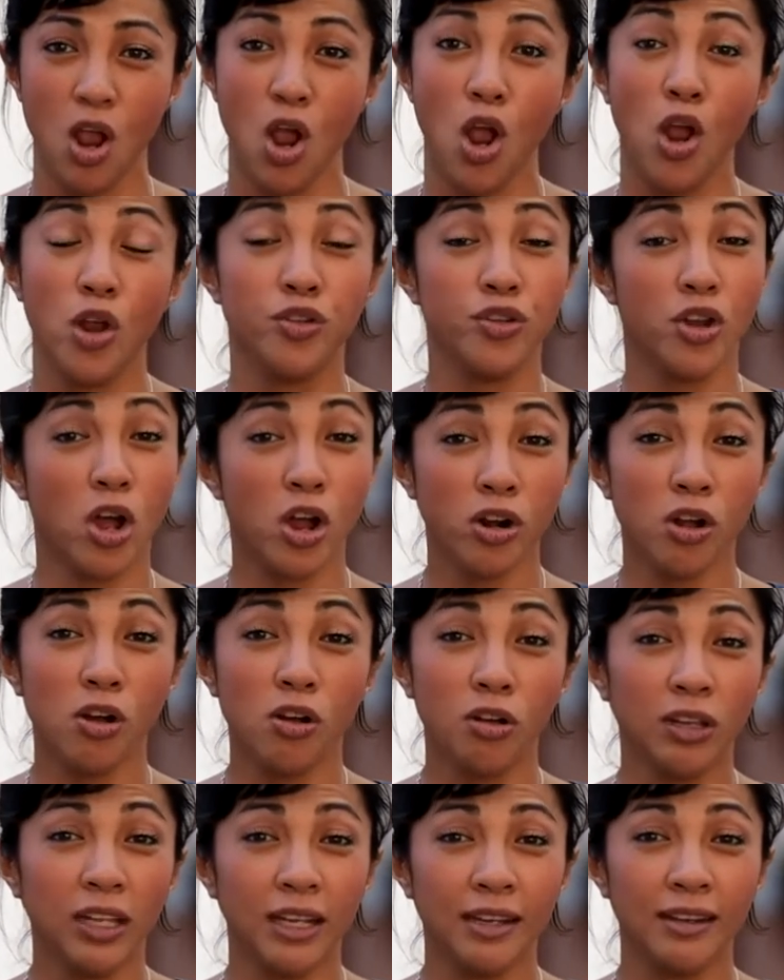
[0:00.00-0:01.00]
not
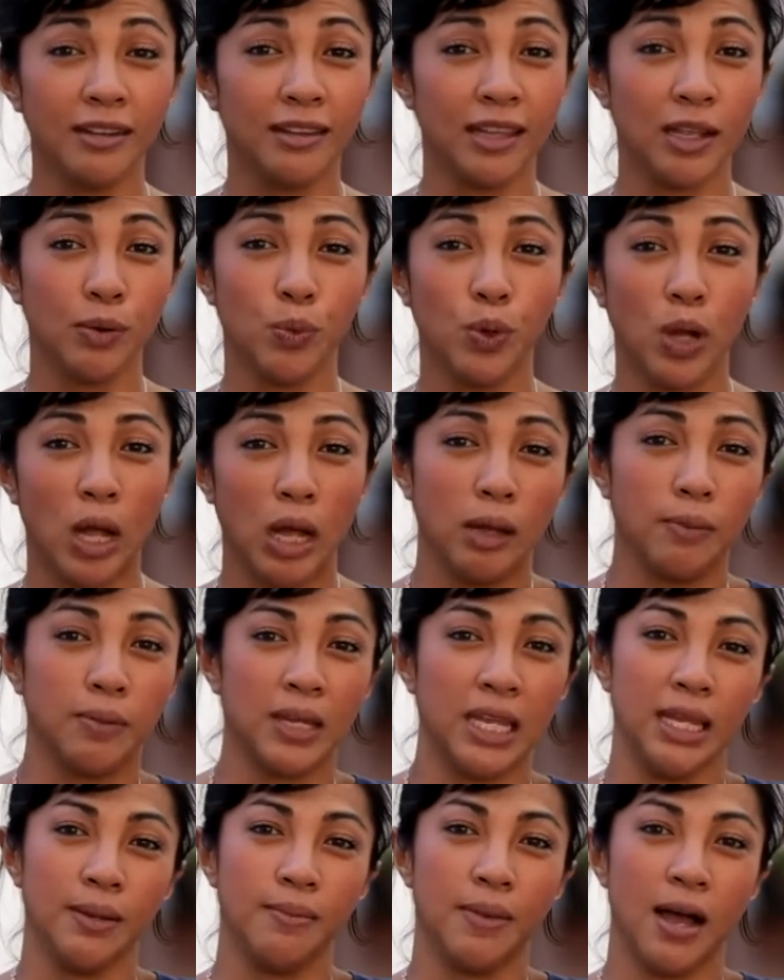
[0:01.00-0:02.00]
only that they will help
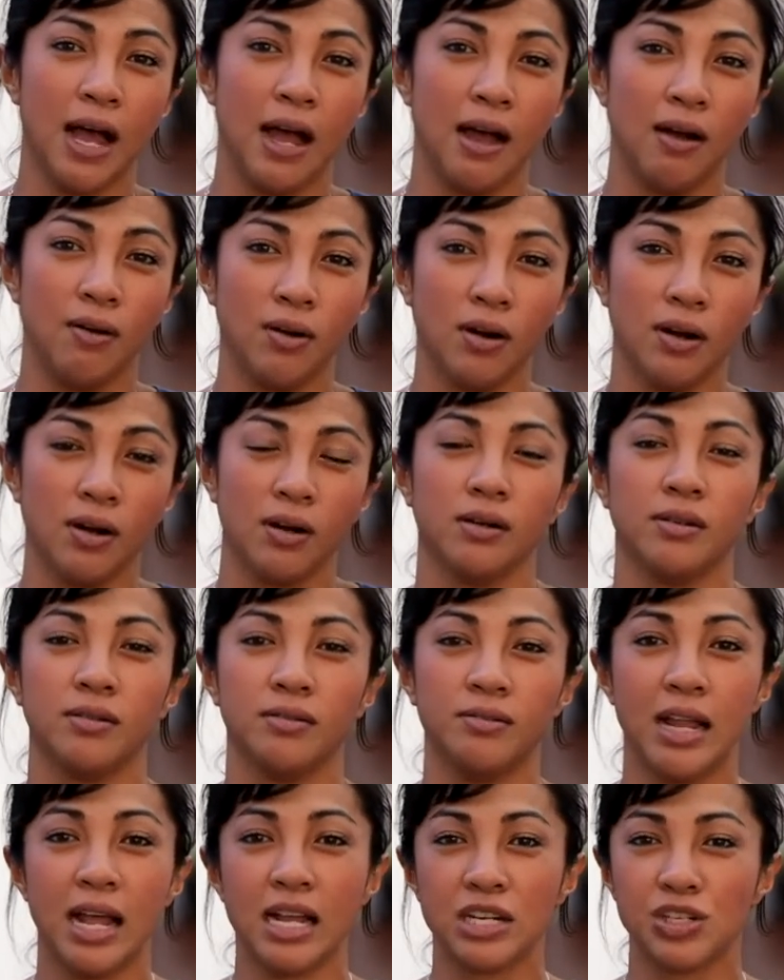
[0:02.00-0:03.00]
keep our
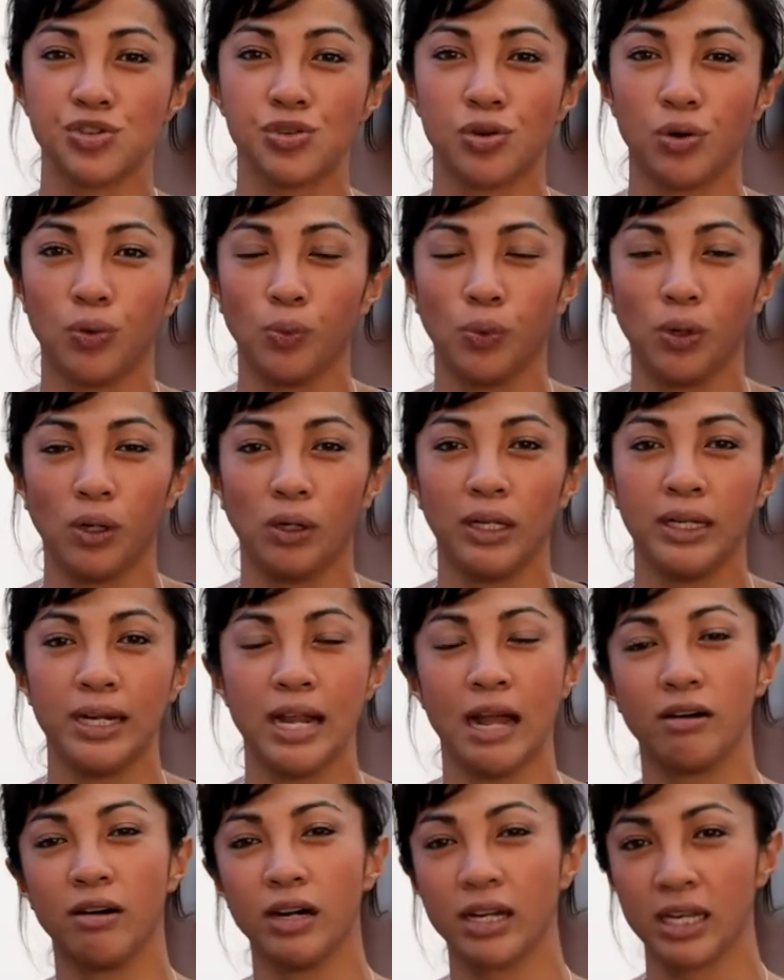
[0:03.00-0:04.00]
natural world and
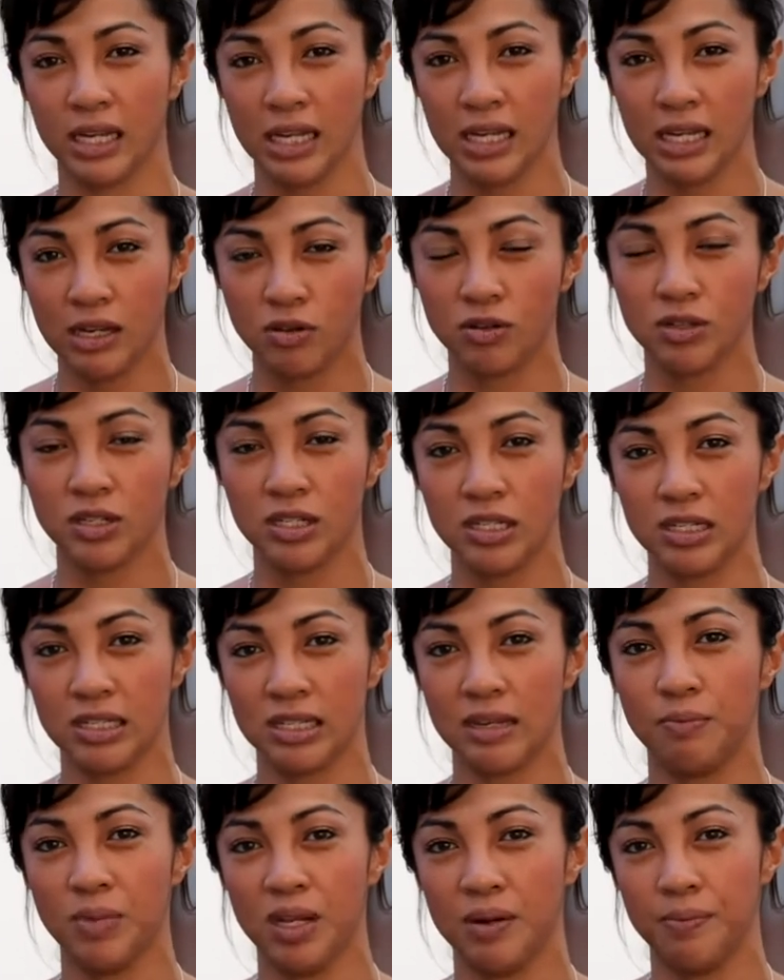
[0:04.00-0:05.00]
our
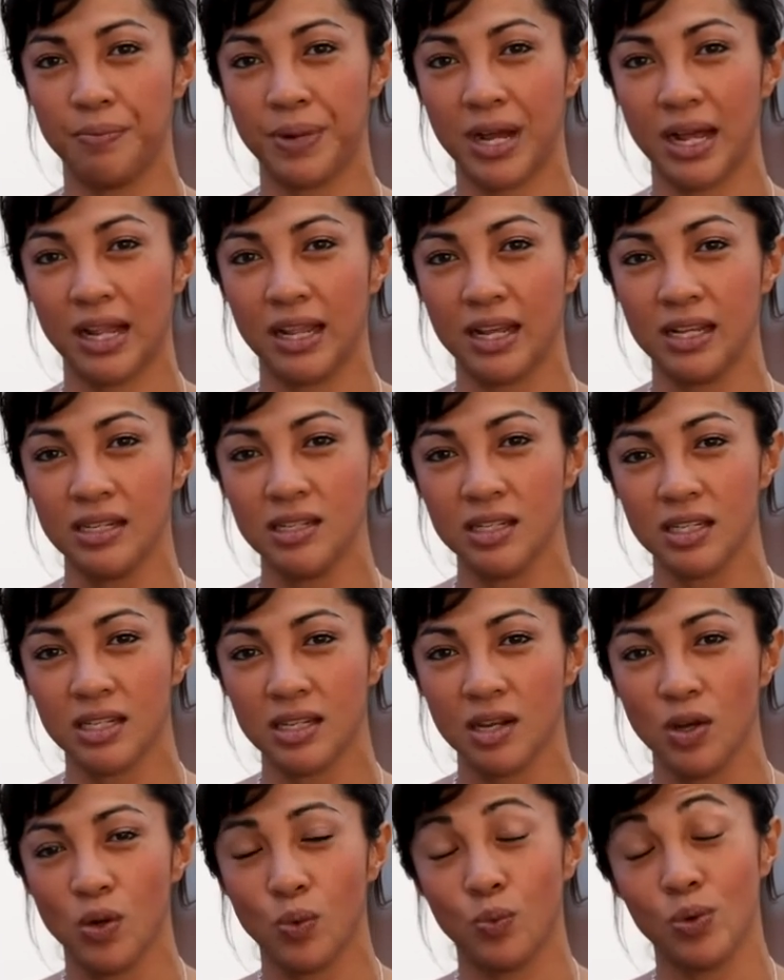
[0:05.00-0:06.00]
ecosystem in balance,
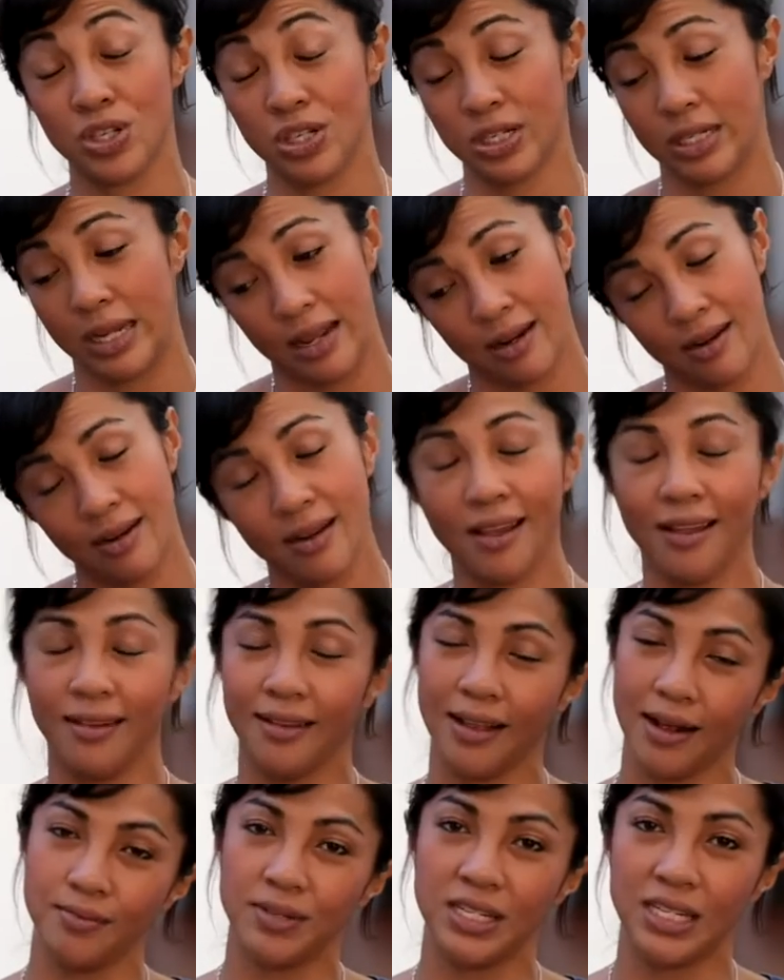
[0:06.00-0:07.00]
which then end
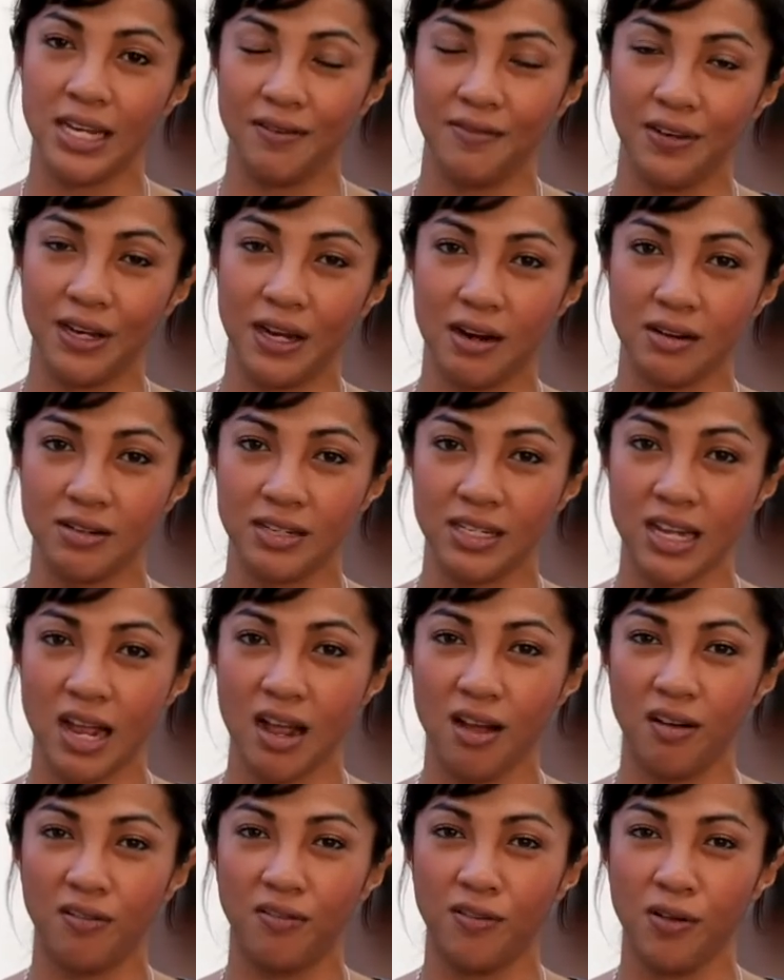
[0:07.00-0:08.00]
up saving
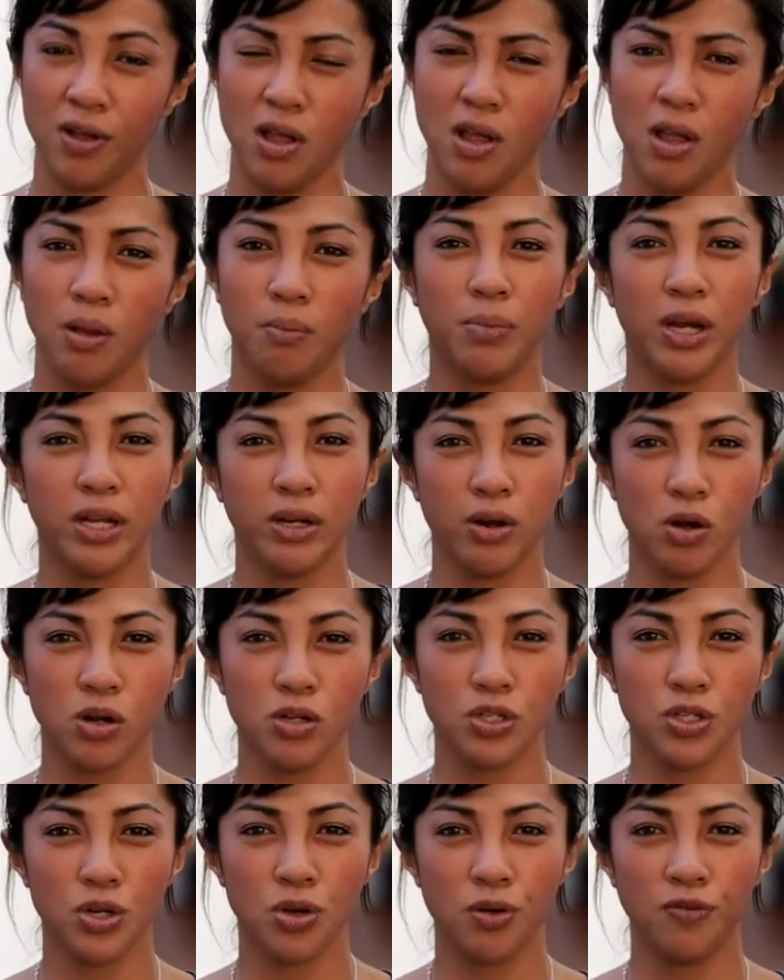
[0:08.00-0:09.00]
ourselves, but
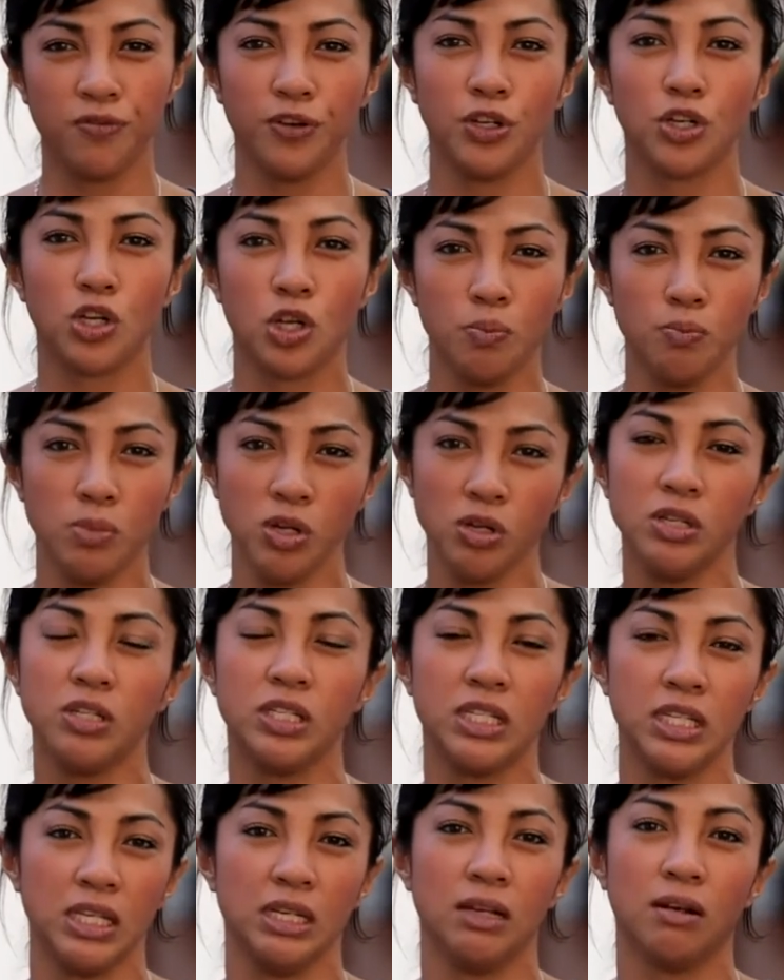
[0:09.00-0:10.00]
also for the
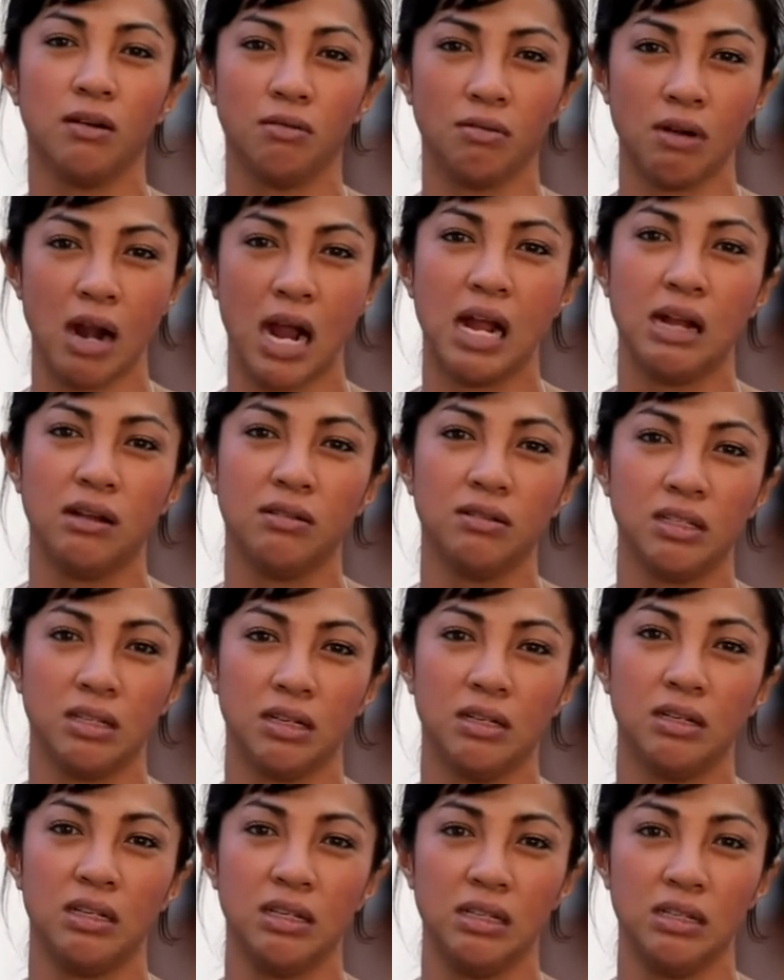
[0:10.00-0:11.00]
community around
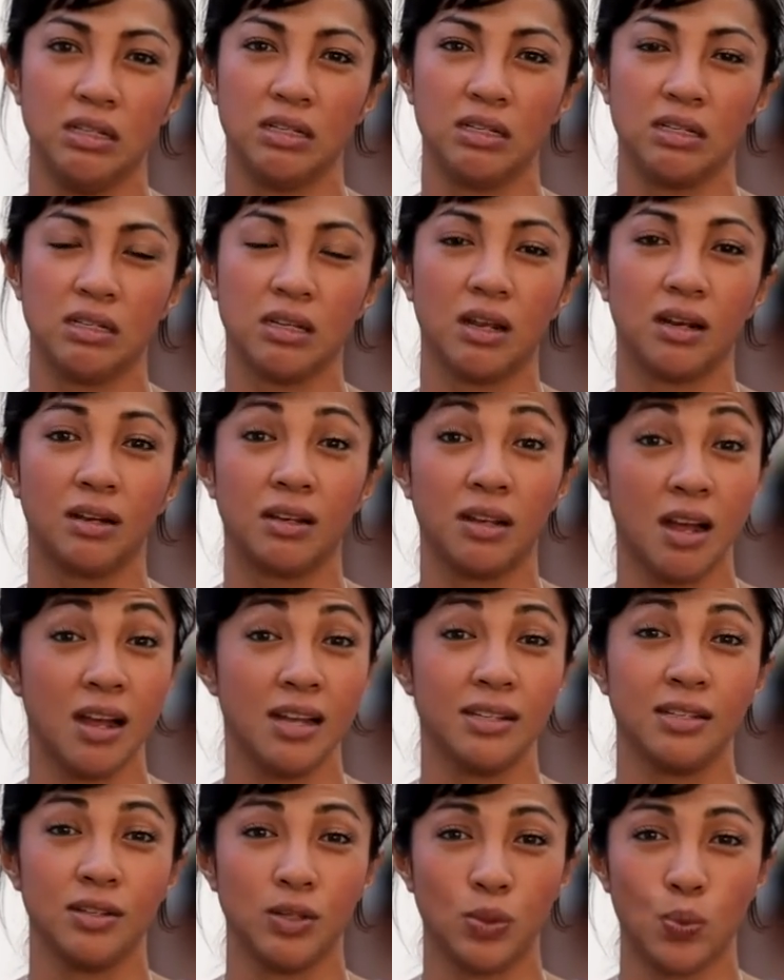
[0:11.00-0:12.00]
these
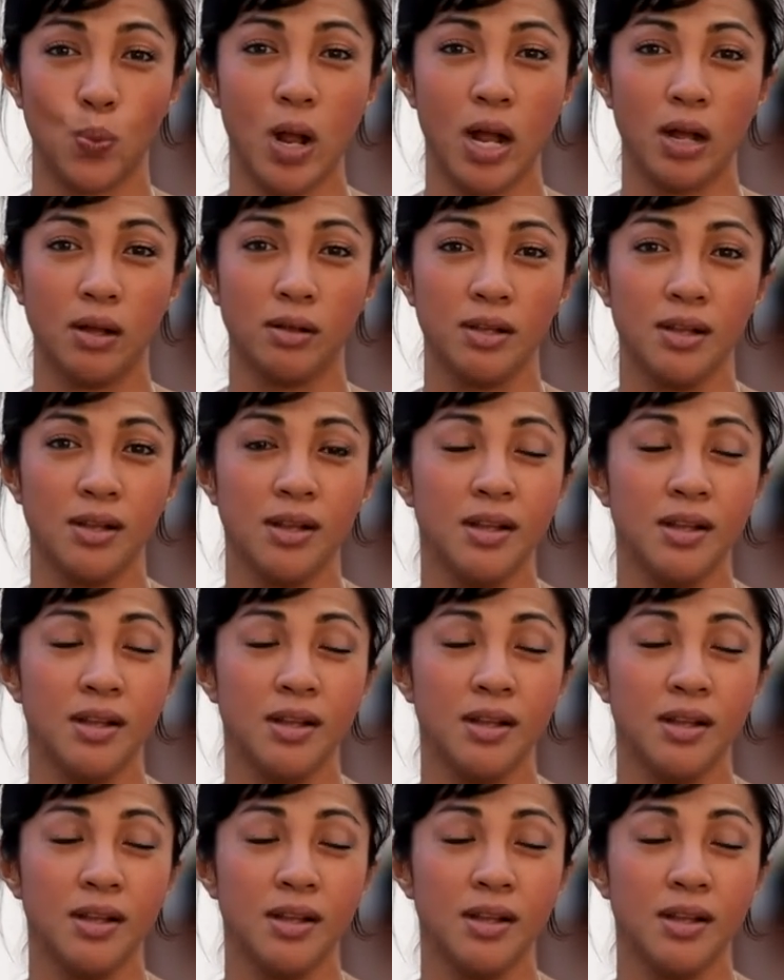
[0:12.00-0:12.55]
guys as well.